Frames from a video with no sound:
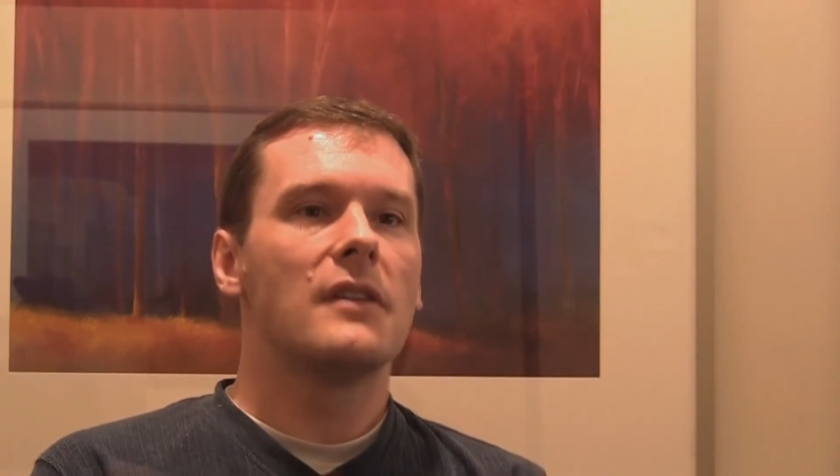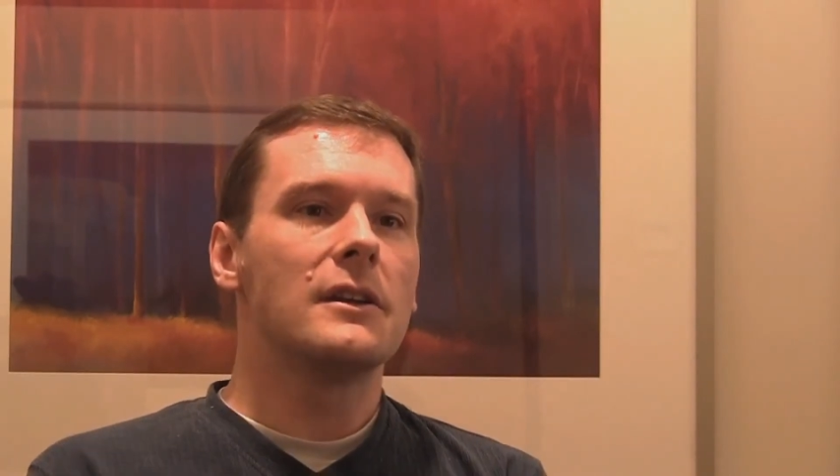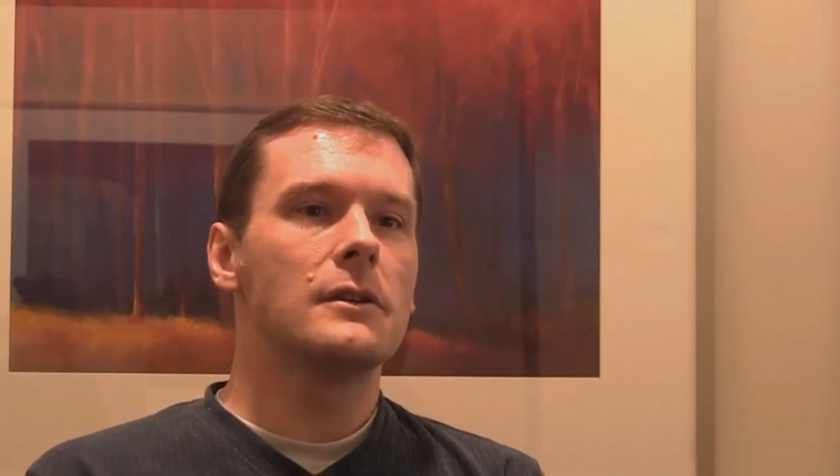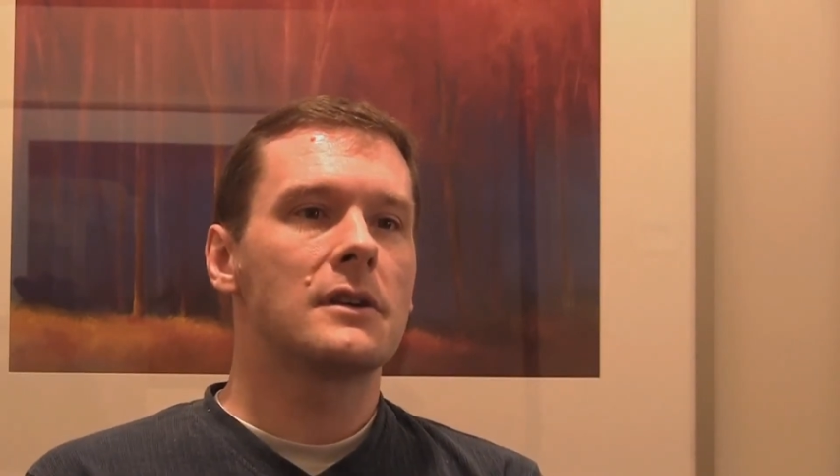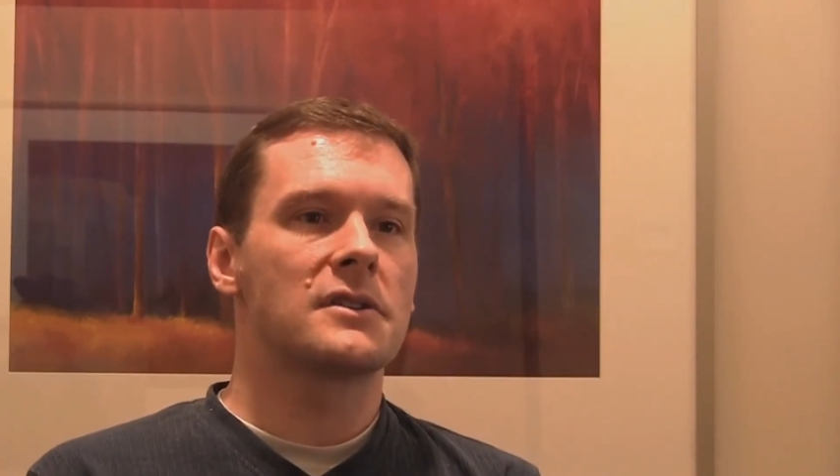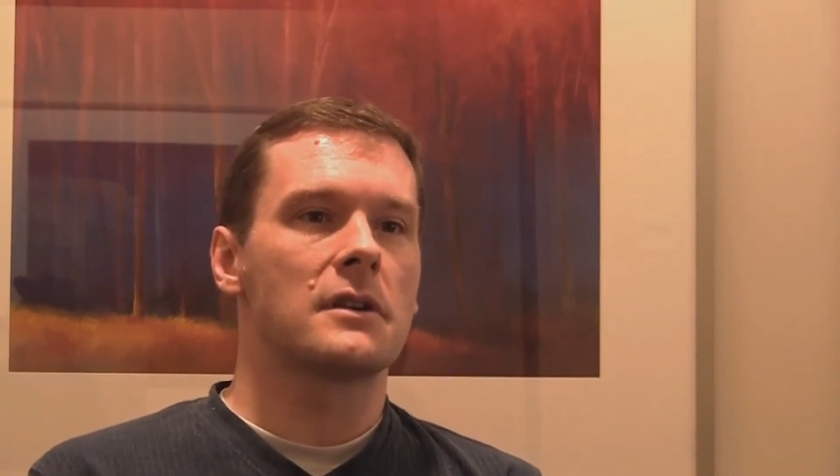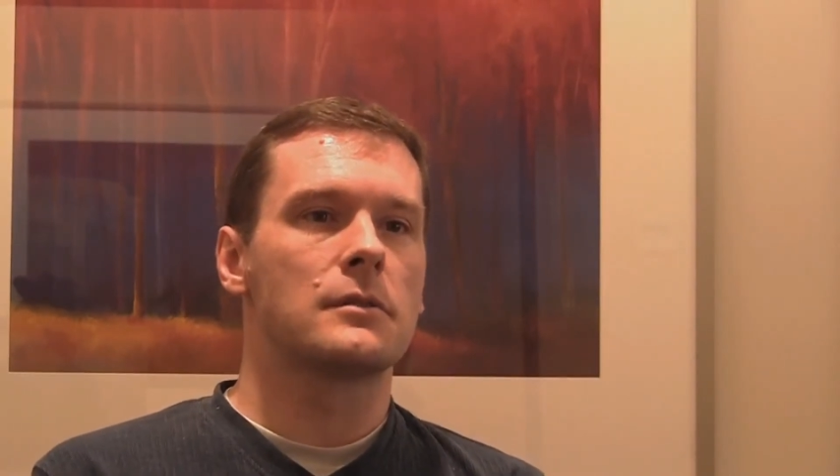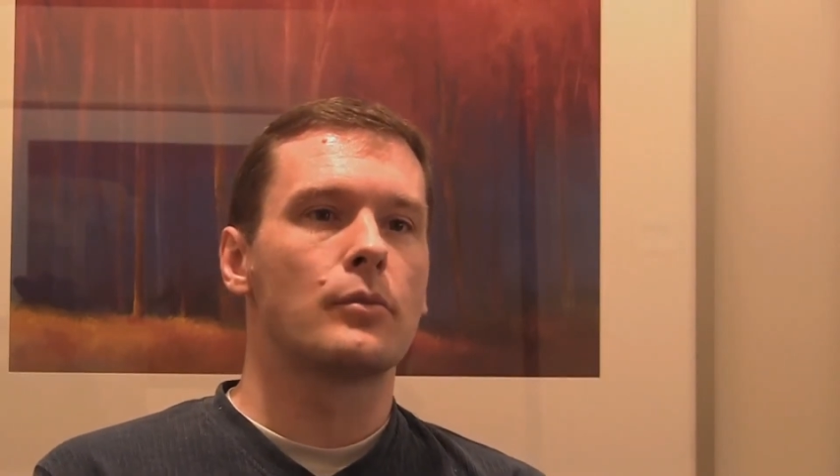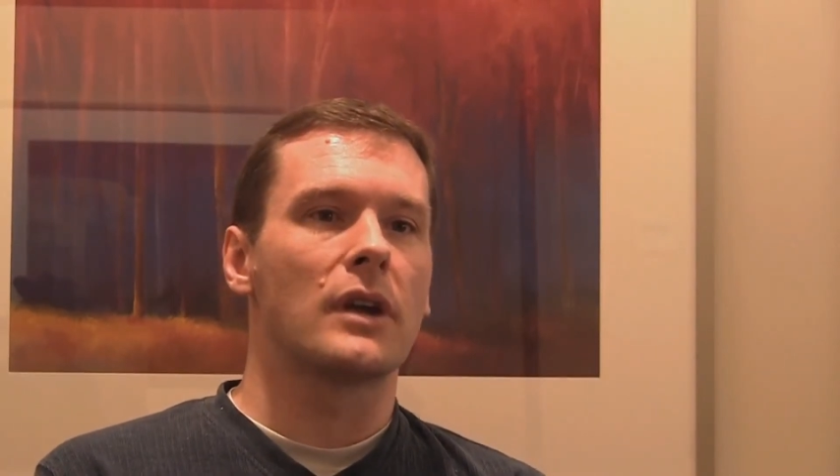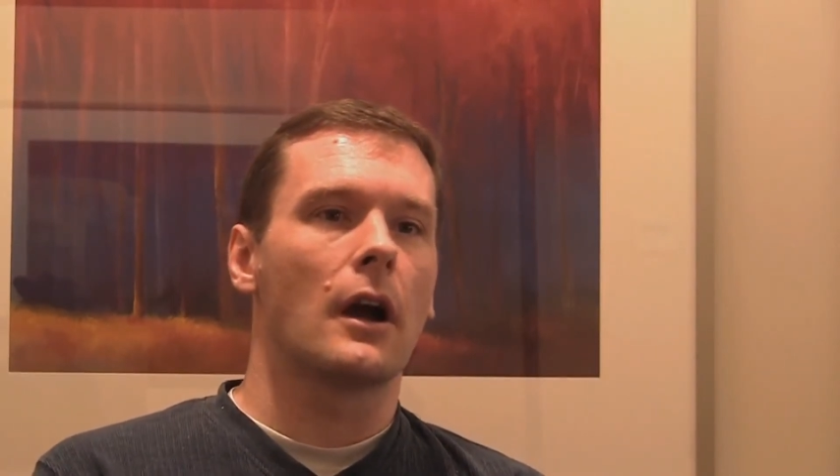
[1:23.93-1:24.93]
then you can
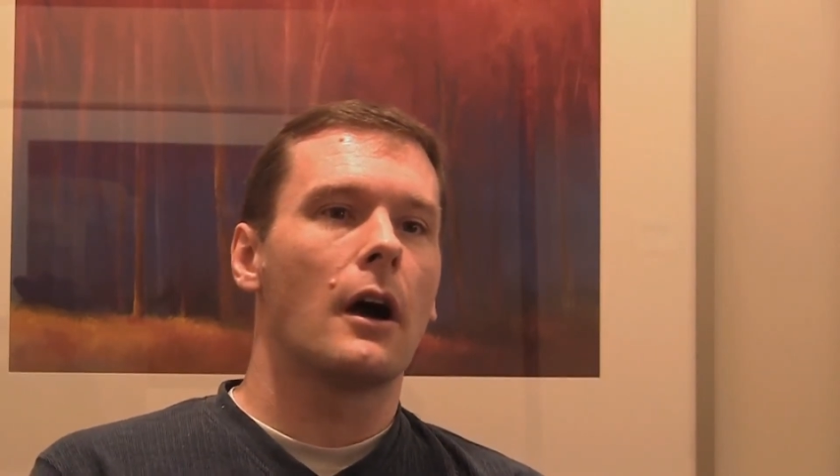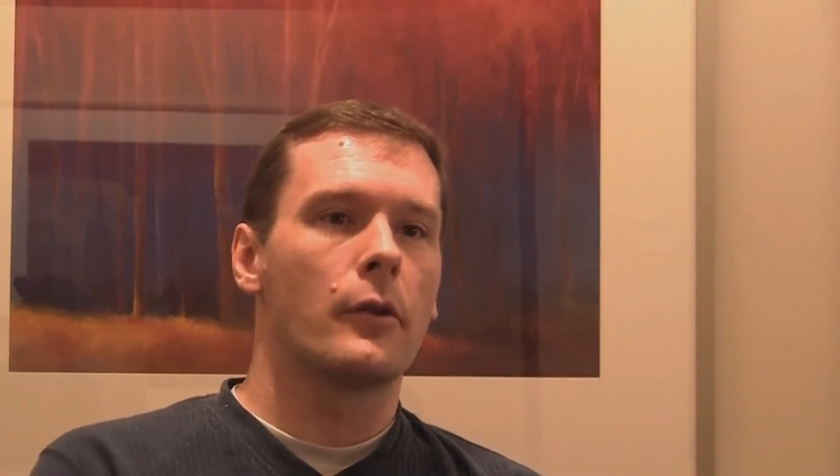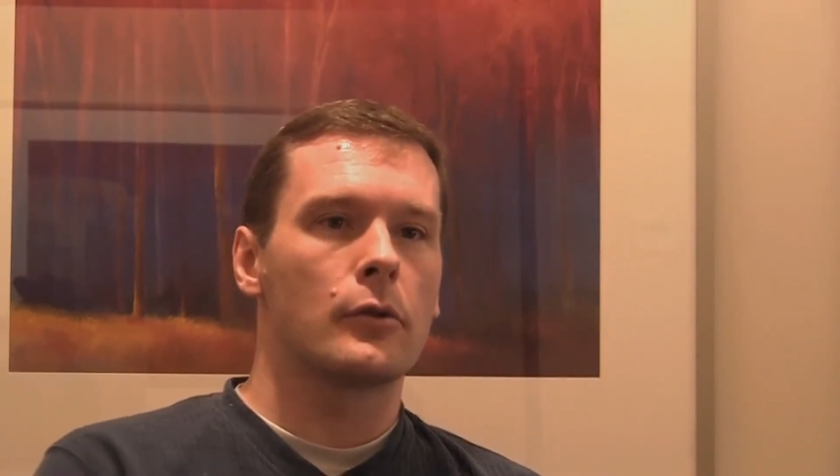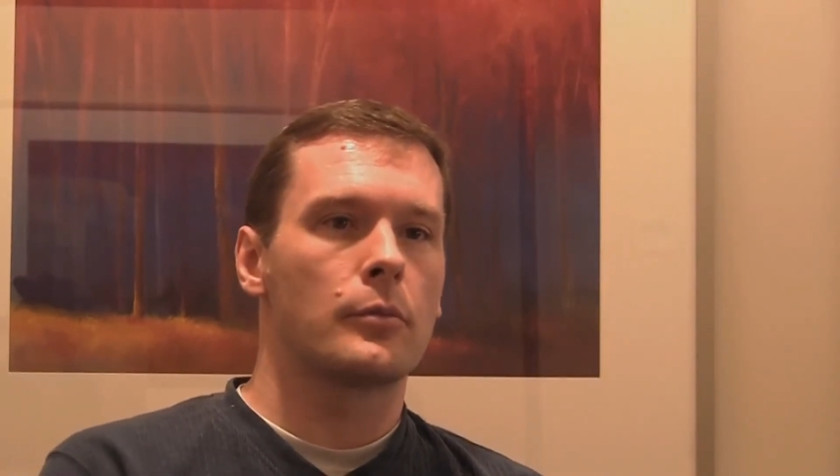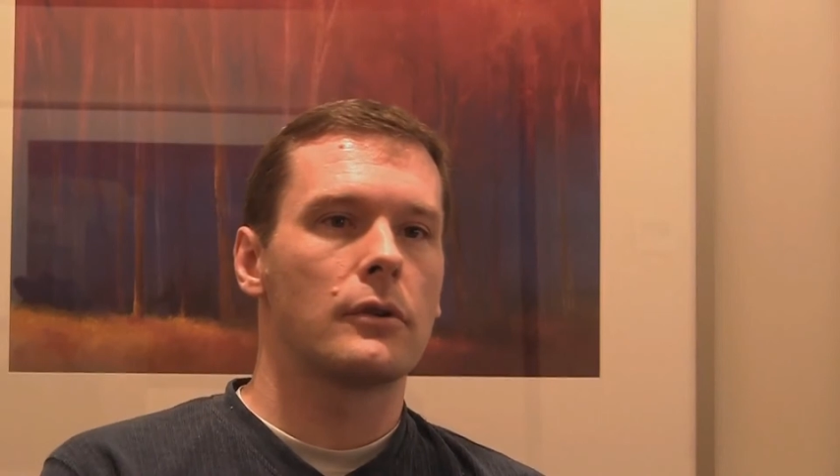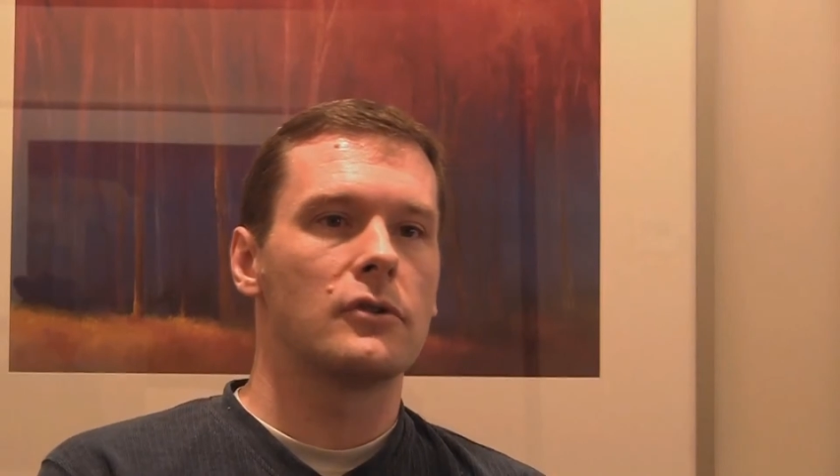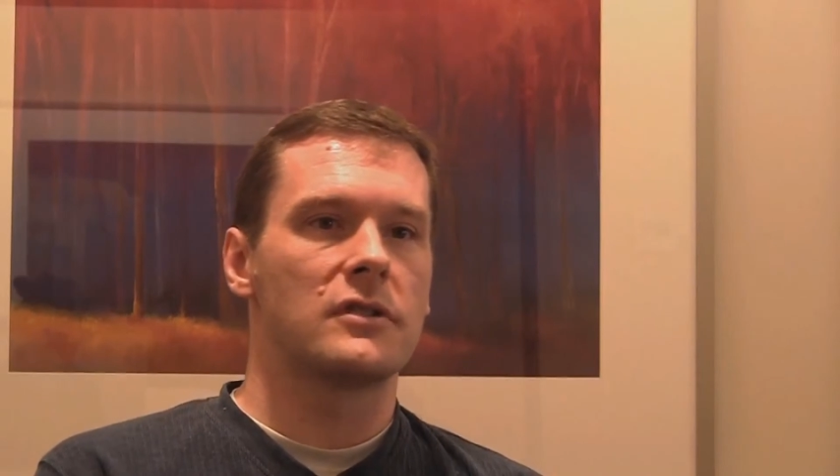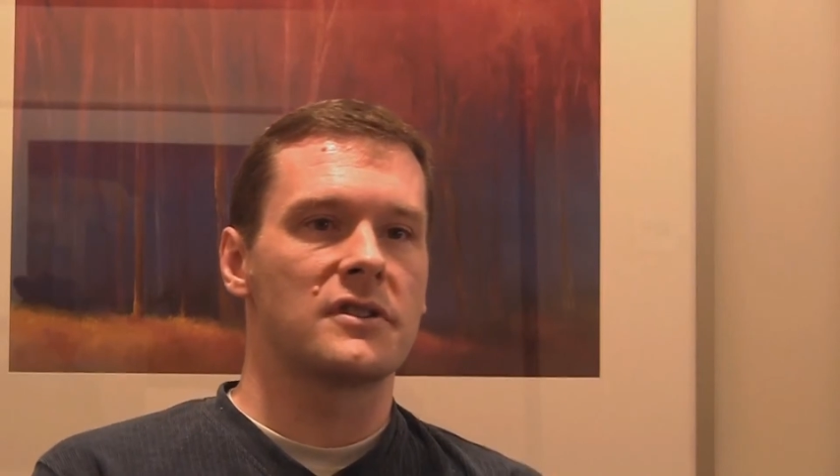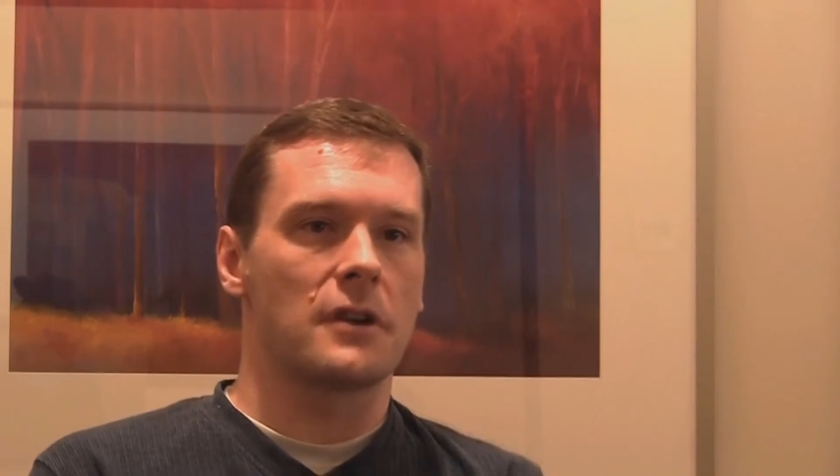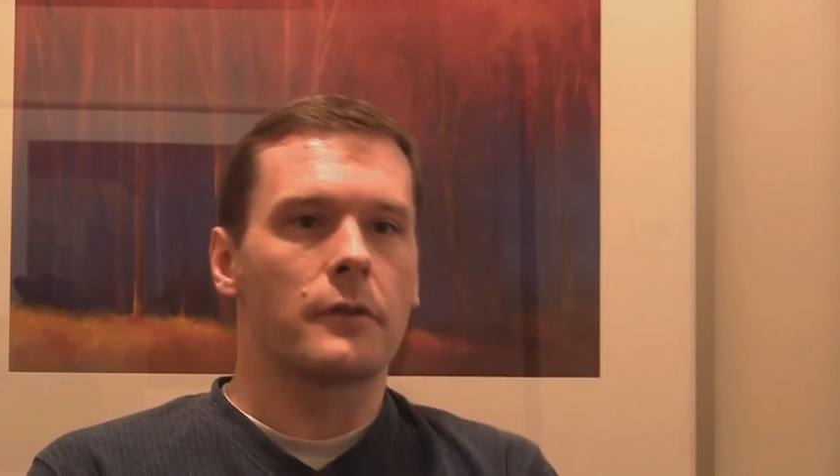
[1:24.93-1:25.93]
start to bring other
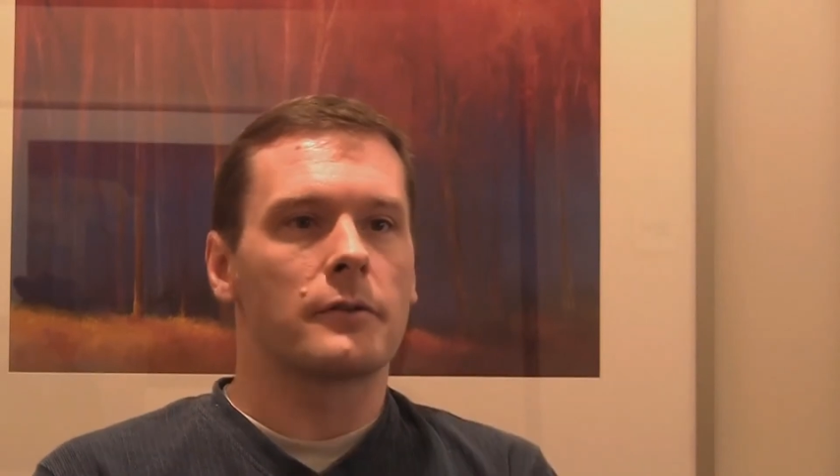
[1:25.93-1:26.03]
approaches,